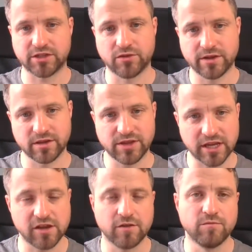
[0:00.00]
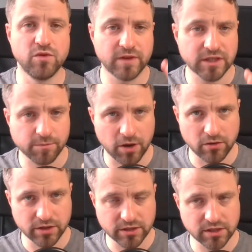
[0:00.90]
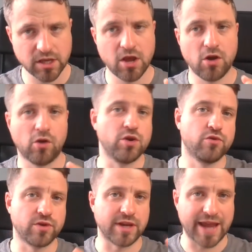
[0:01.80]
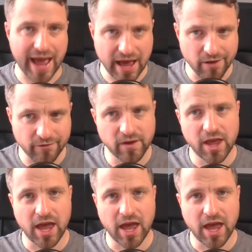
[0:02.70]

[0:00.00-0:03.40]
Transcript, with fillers: You're either thinking of moving to Poland or you already have,